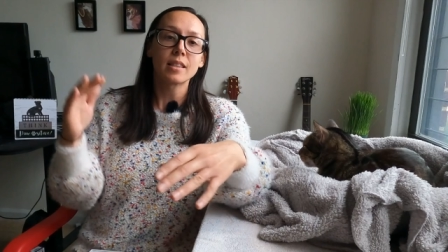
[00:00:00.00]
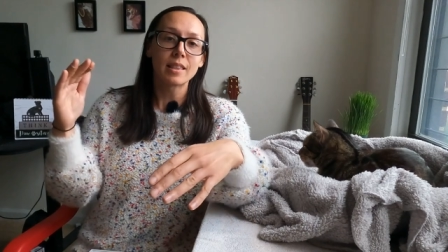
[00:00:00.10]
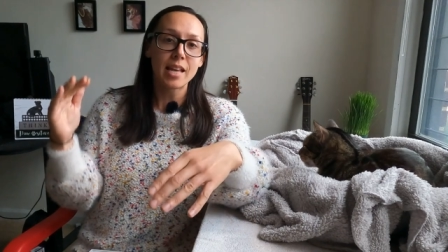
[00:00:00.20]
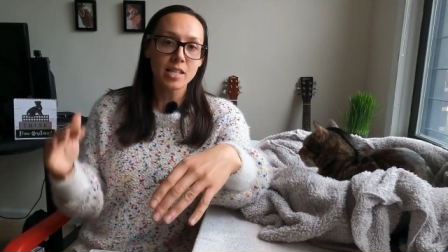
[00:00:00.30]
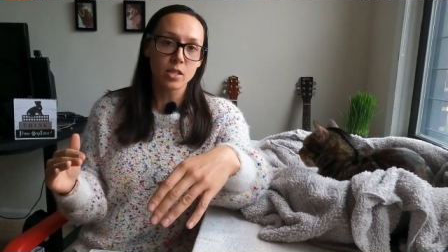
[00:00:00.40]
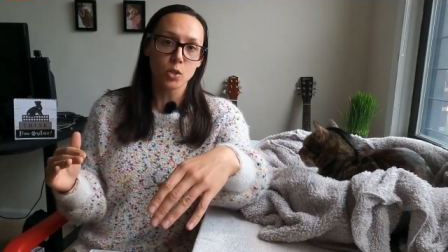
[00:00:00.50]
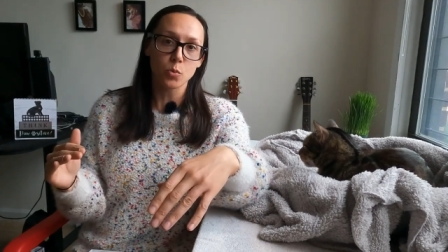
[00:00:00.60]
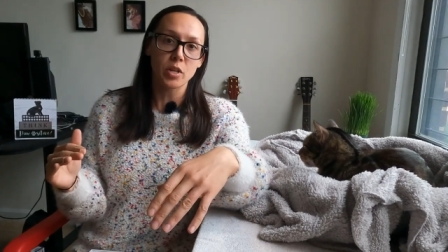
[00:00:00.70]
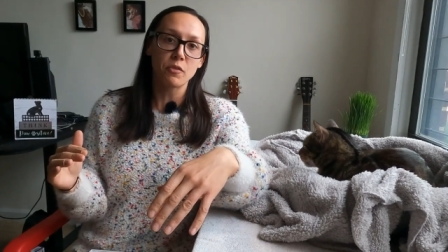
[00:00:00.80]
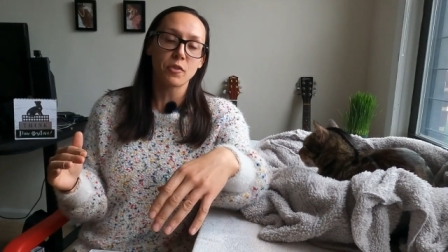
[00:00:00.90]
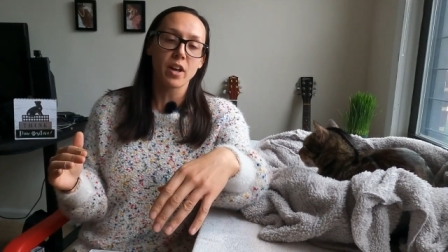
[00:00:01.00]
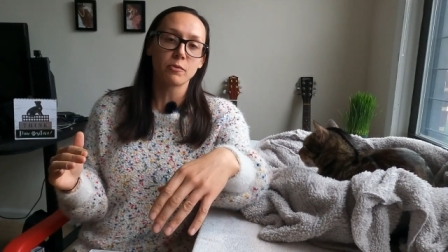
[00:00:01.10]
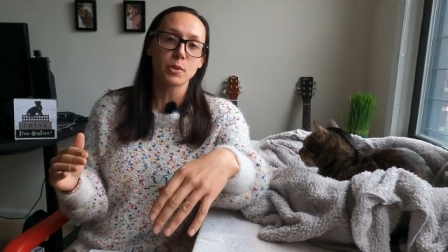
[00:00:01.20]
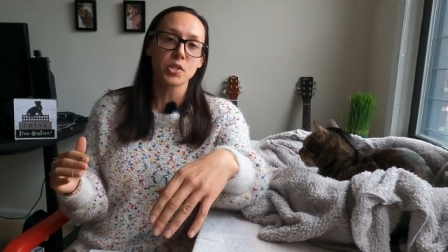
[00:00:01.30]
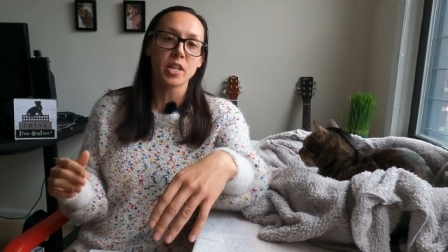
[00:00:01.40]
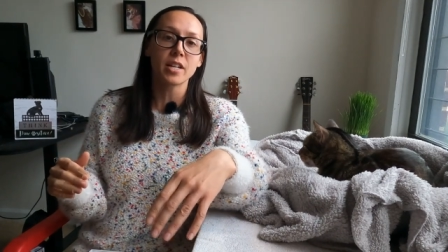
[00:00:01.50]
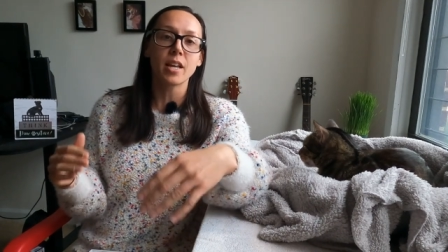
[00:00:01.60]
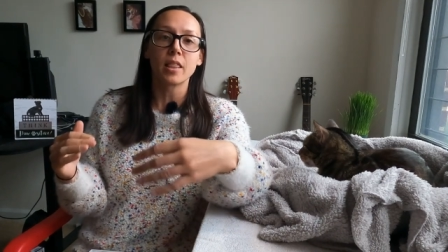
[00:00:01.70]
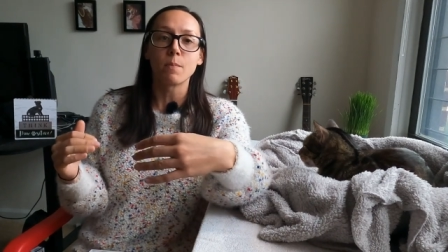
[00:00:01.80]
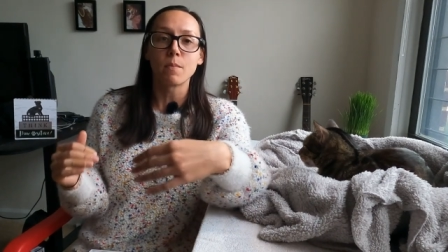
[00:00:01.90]
less than 25%
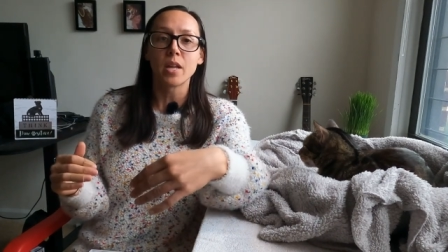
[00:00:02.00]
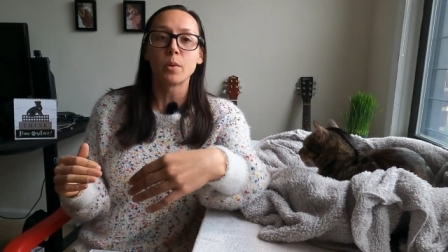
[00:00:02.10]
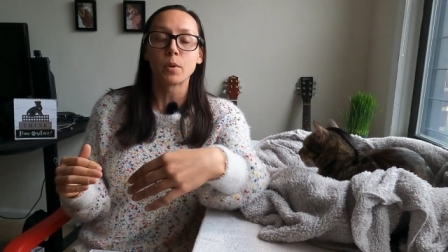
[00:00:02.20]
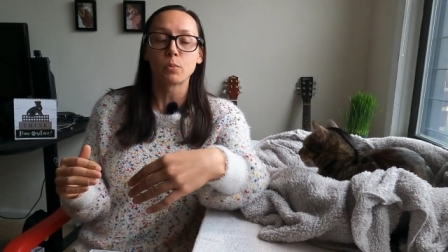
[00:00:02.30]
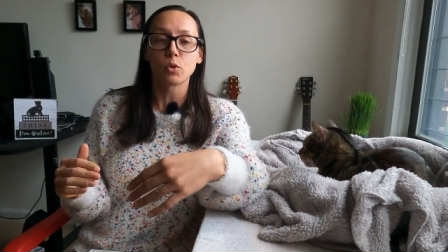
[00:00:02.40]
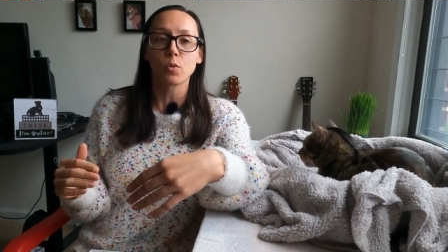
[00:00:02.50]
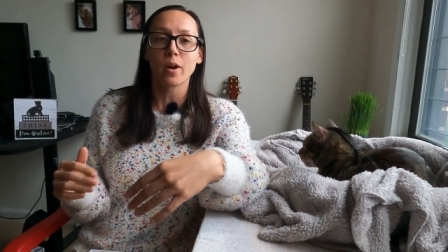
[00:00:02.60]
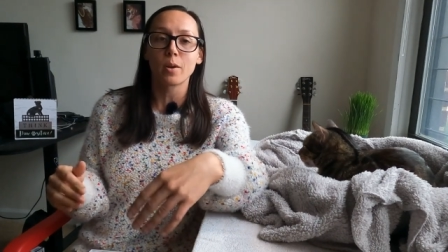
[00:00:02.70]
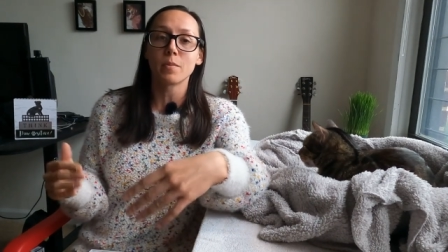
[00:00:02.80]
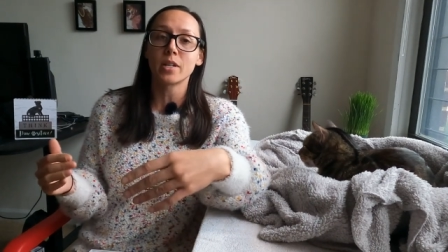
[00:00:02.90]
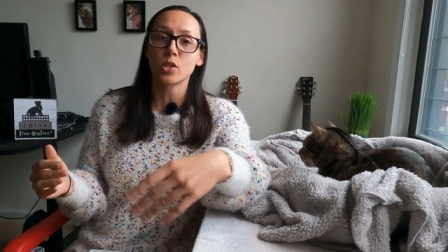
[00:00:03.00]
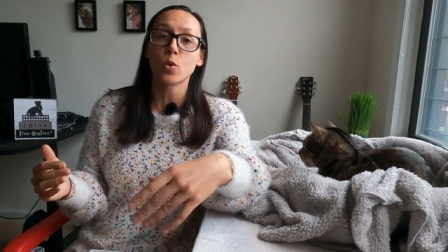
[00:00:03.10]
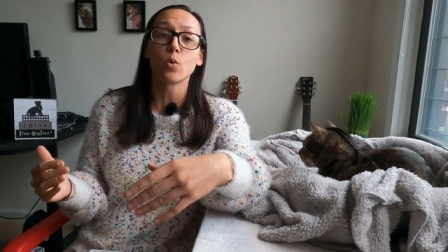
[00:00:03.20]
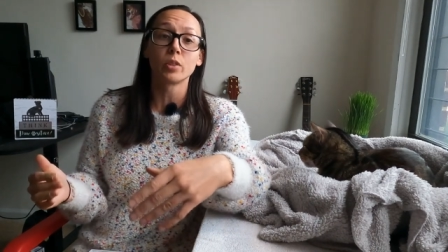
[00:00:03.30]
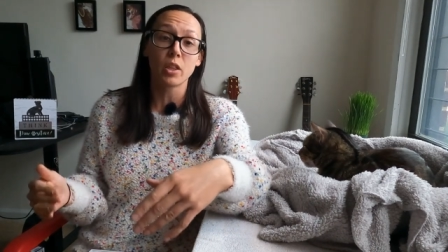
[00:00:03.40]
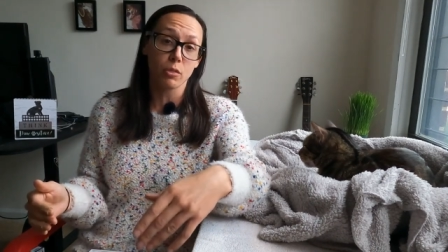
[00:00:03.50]
and the minimum requirement is only